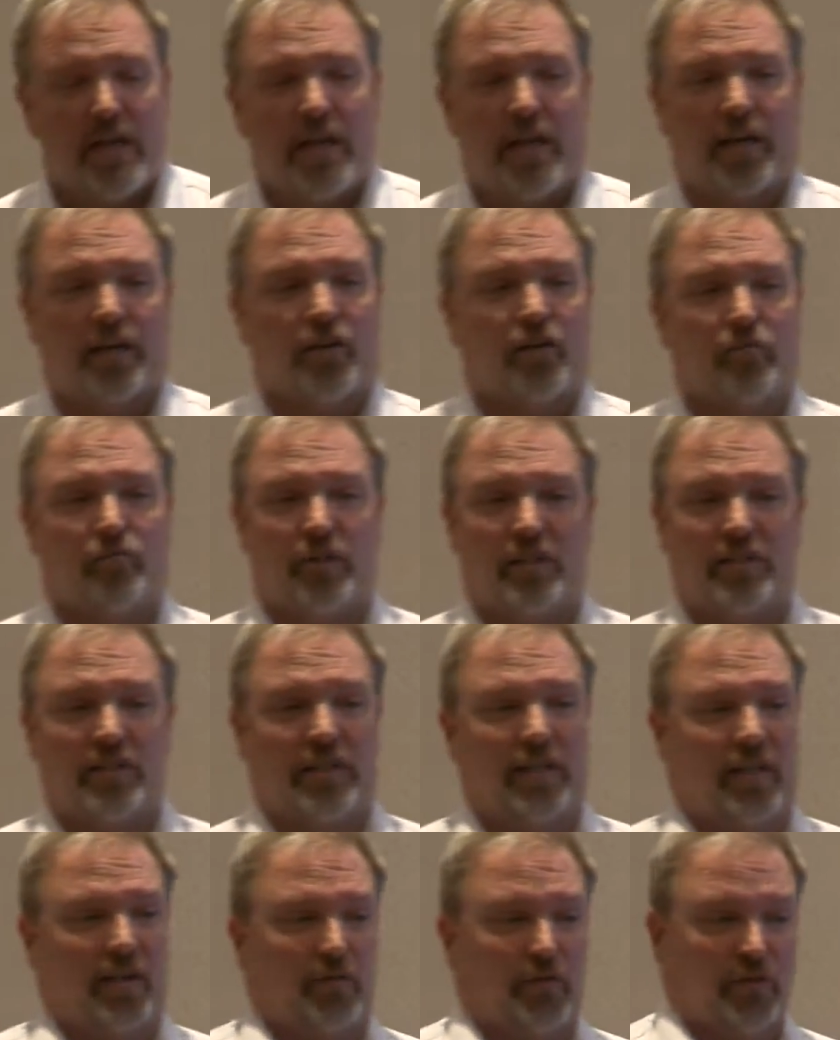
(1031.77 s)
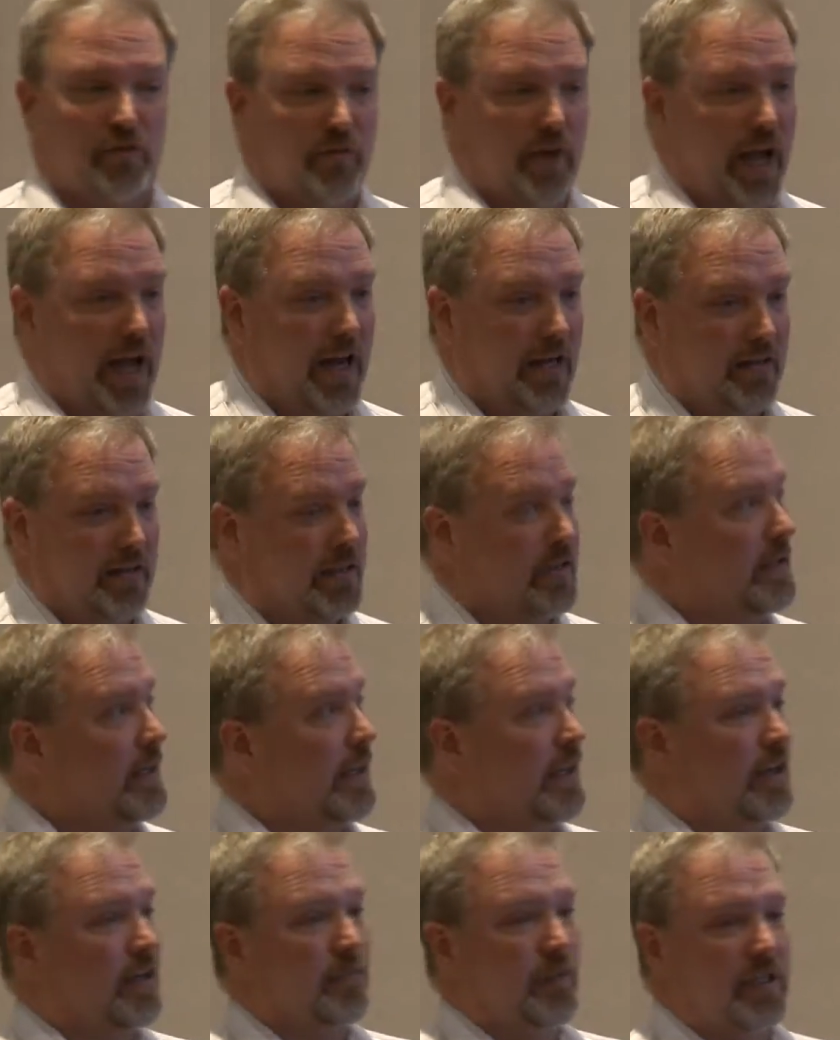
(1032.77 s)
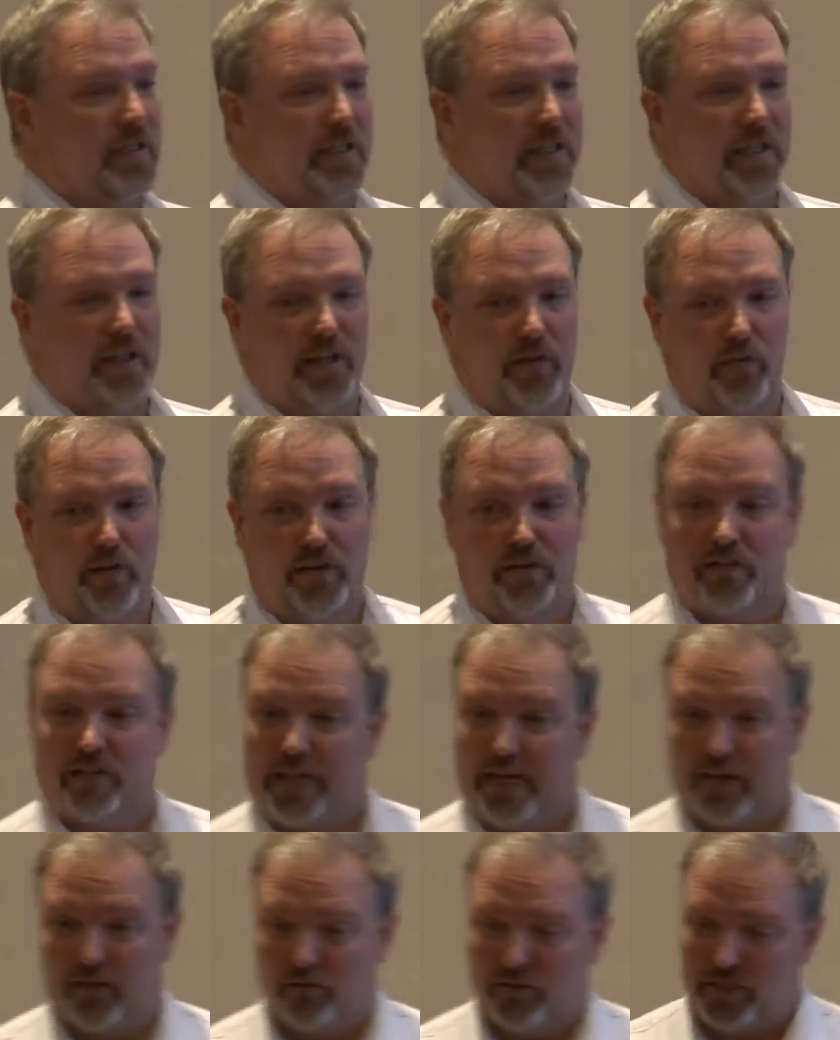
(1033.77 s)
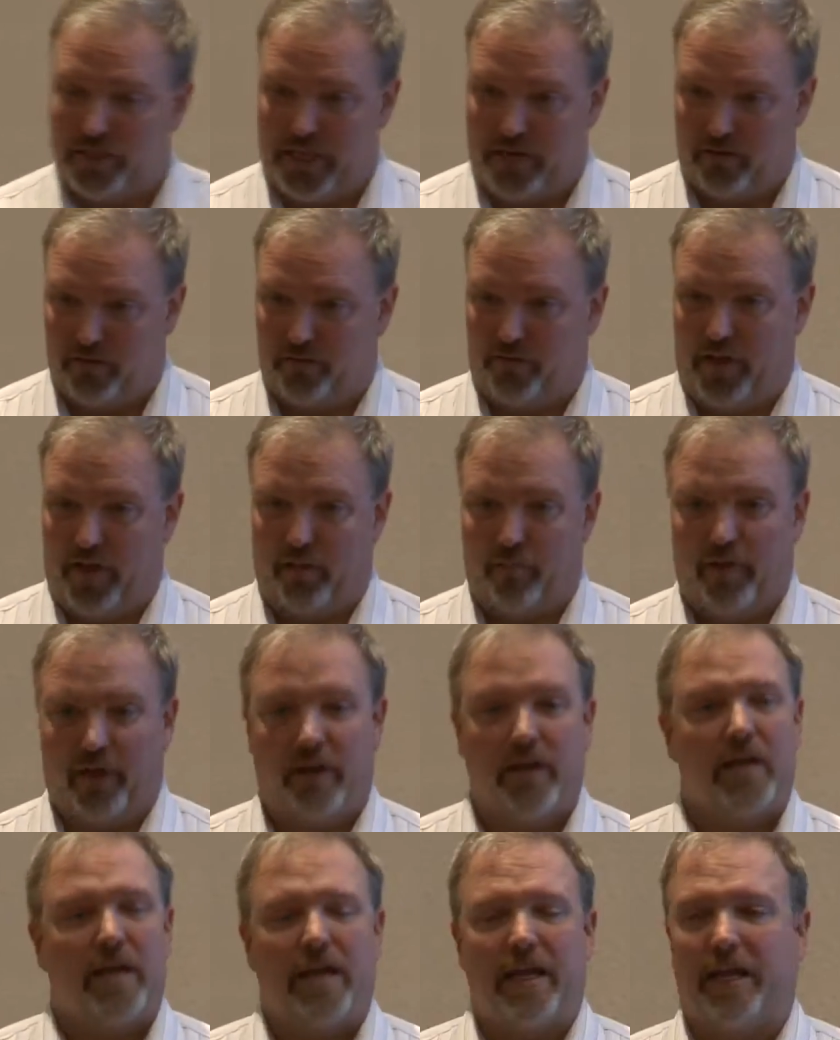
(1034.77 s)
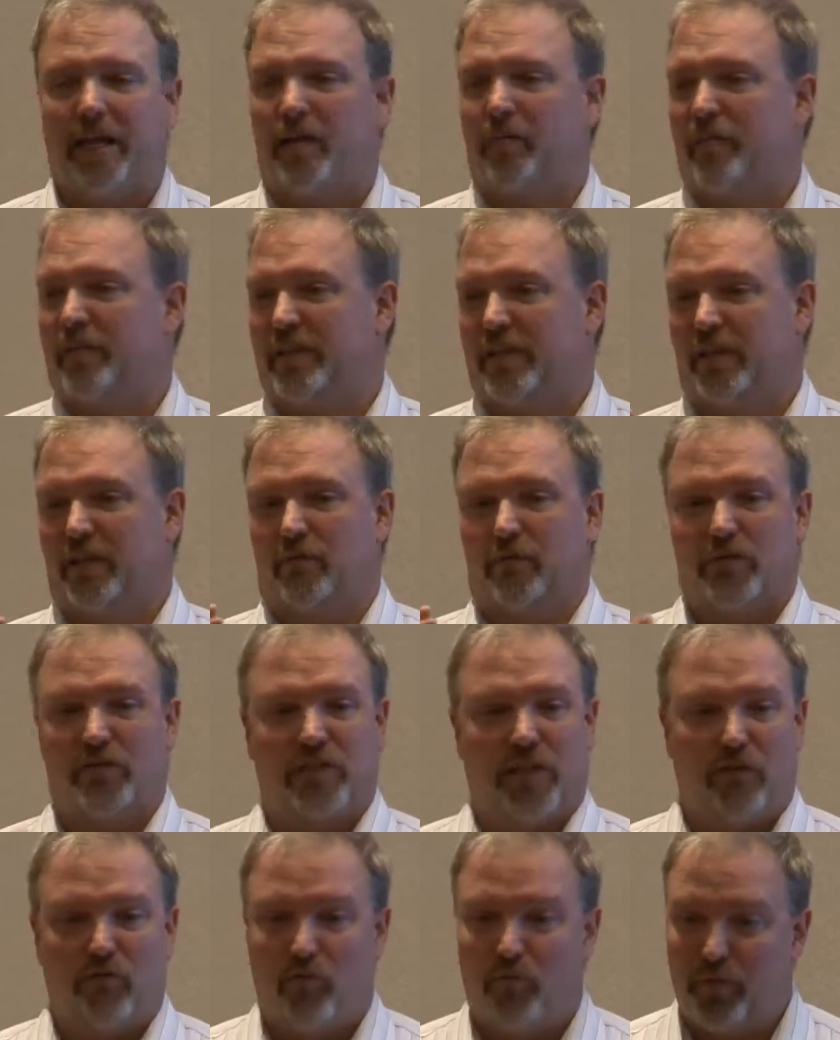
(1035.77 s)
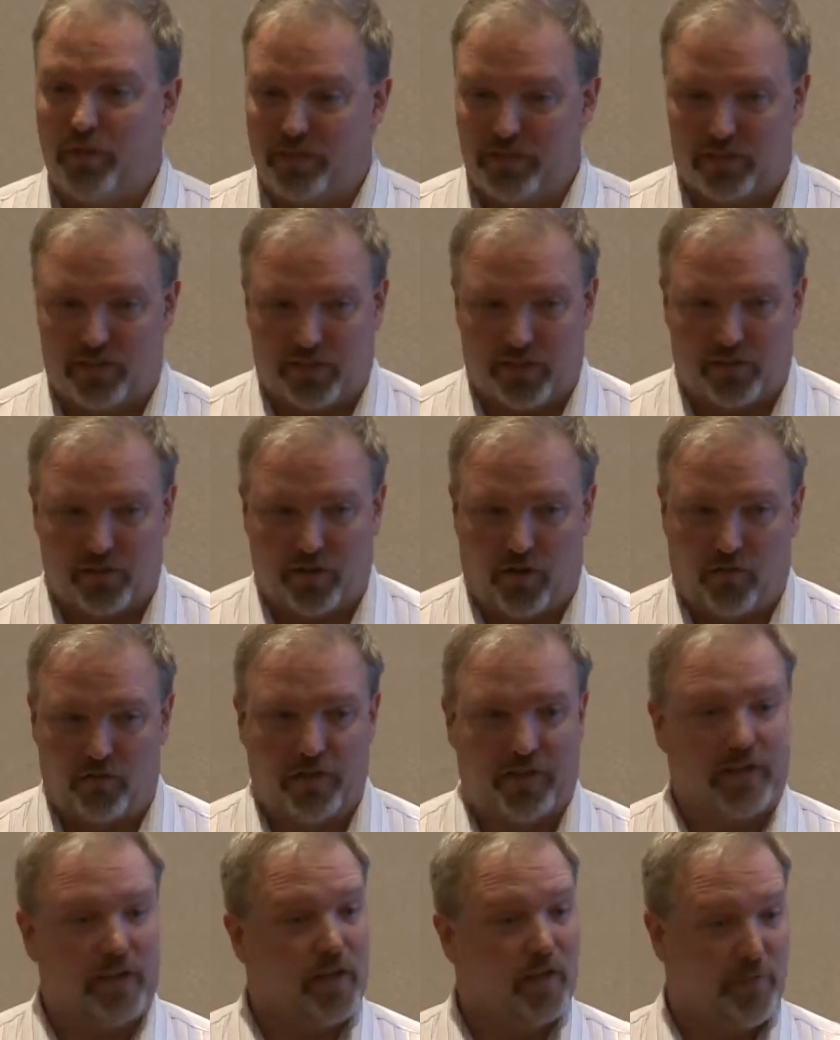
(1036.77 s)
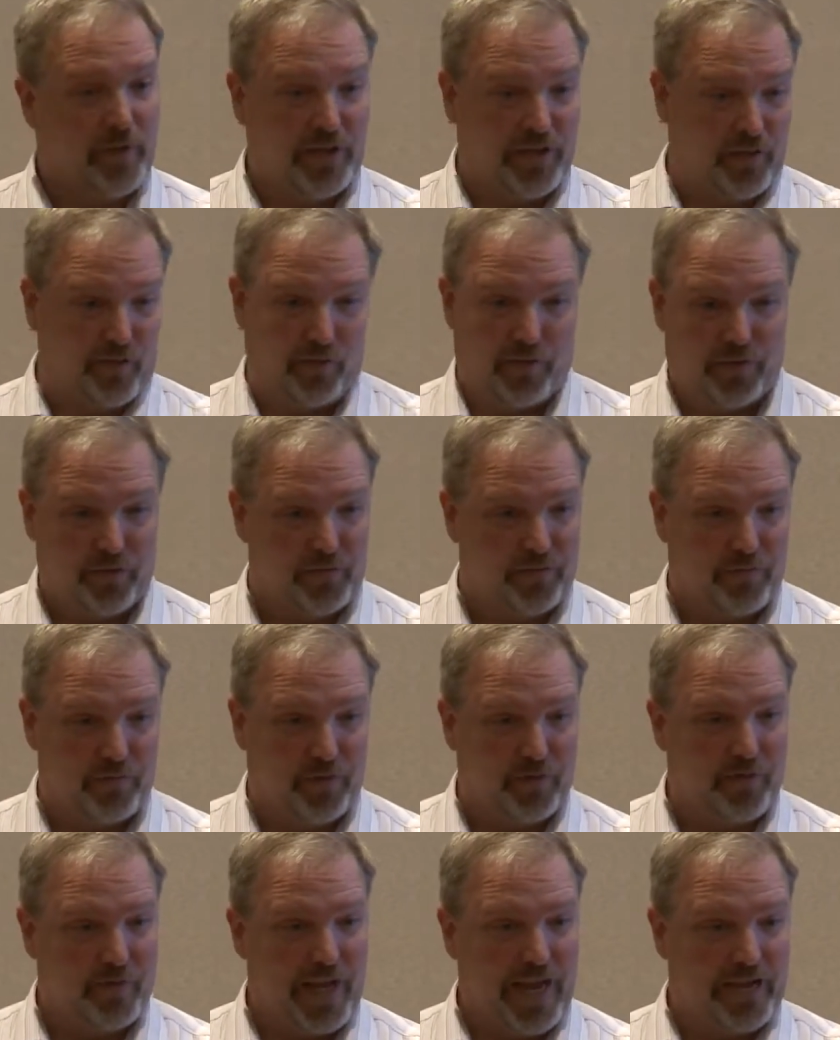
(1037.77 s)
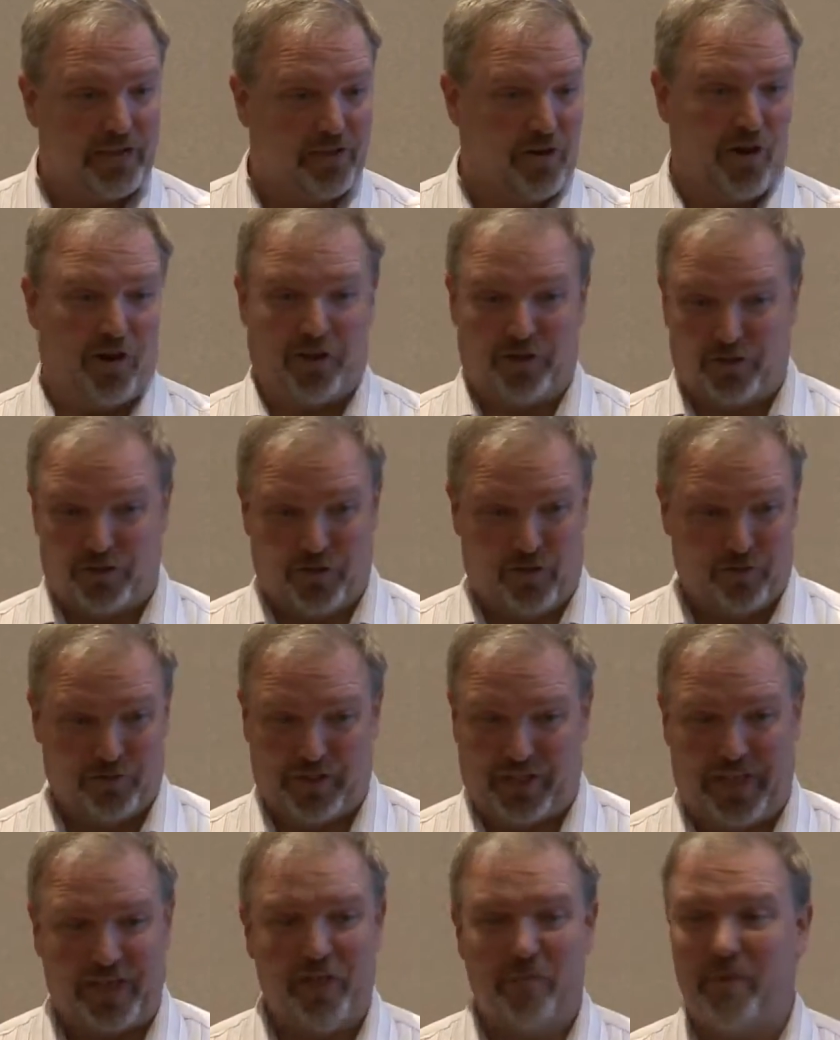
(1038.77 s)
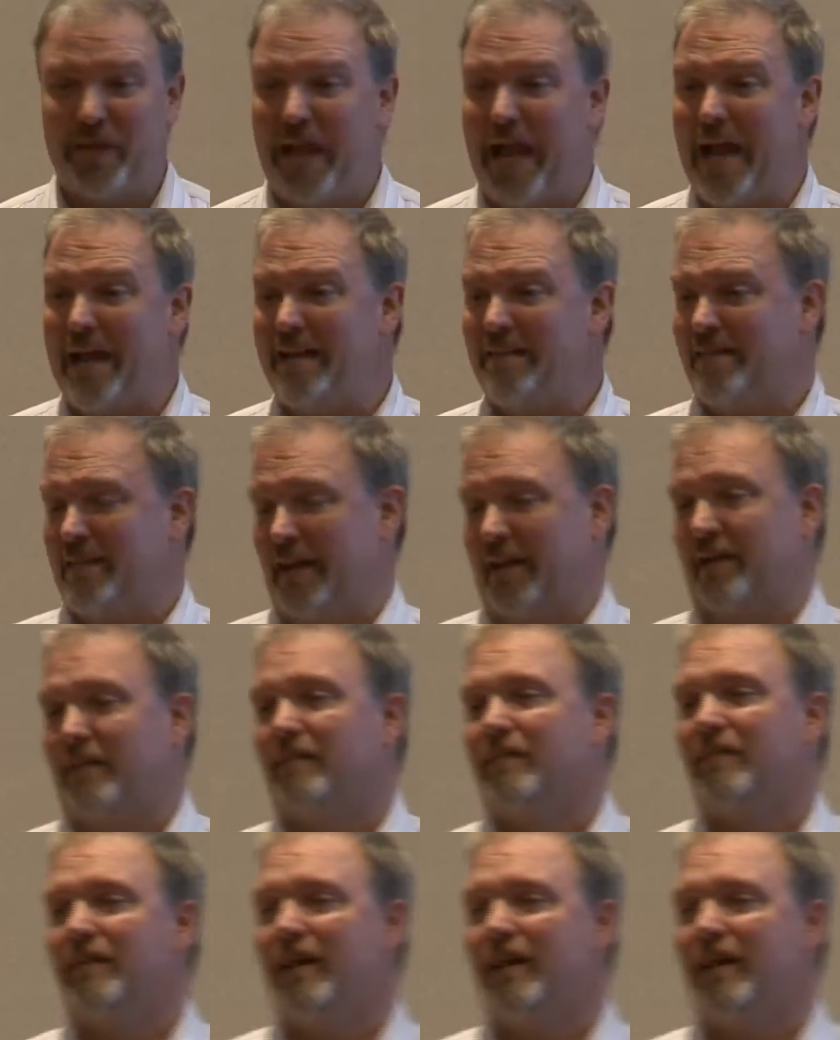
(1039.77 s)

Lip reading: it could be dealing with strategy, it could be dealing with sales channel development, it could be dealing with general business consulting, it could be dealing with HR consulting, it could be anything.